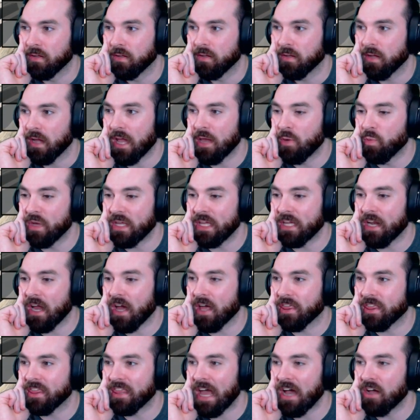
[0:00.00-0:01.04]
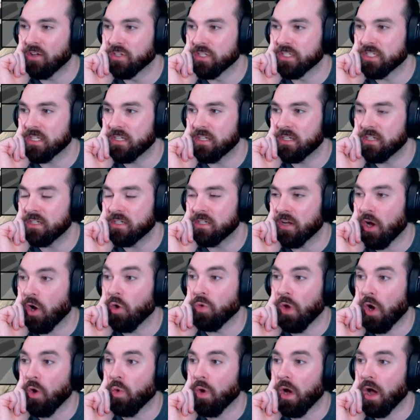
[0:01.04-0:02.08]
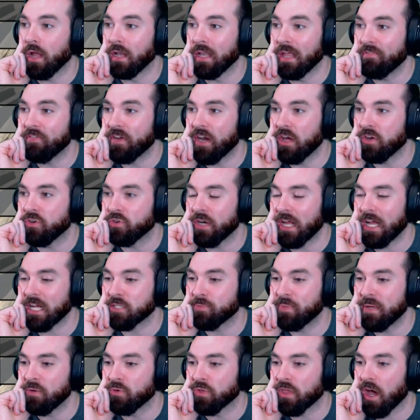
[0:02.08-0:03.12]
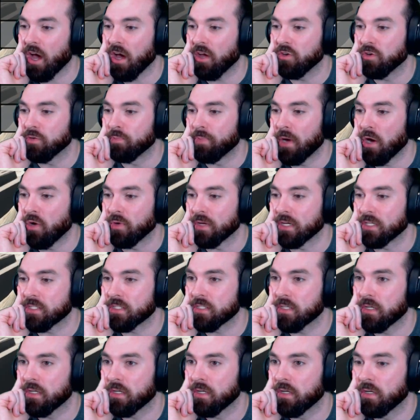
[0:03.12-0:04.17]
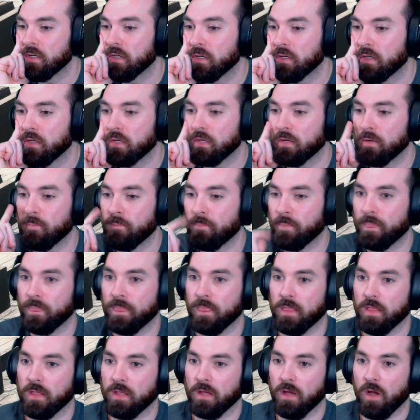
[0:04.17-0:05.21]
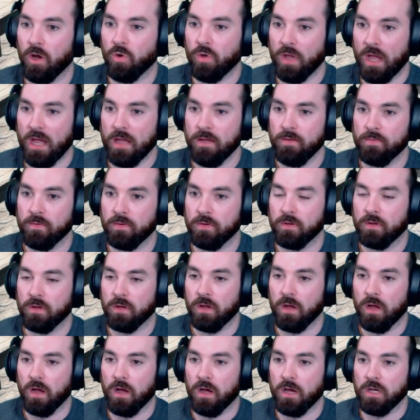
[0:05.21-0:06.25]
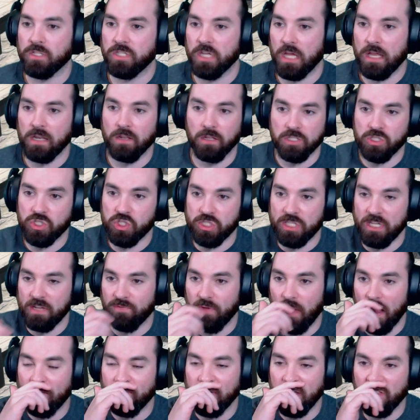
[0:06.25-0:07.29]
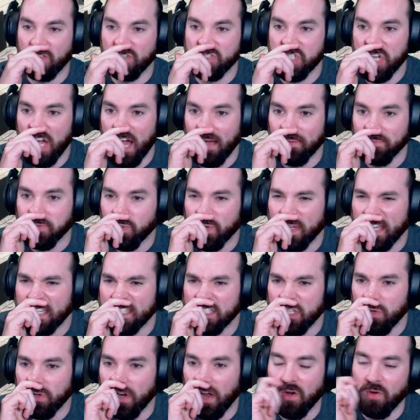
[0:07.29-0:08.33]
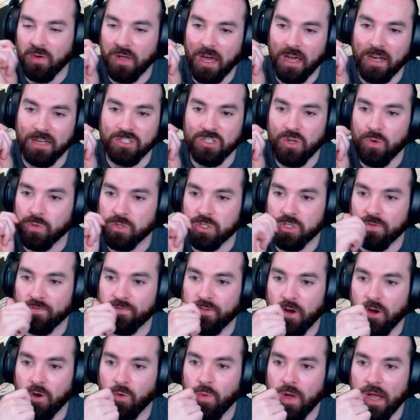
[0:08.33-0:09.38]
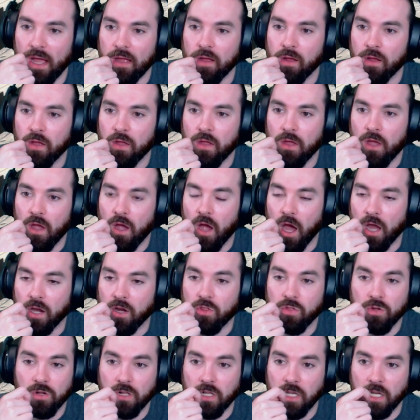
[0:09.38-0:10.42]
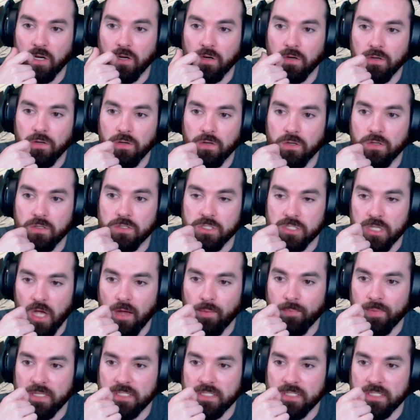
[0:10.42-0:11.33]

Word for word: And we get a thousand, oh, oh, 1100 XP with a hundred bonus. Okay. Uh, and let's see if you have any other jobs. We can do it. Oh god, it's always so far away. Another clear zombies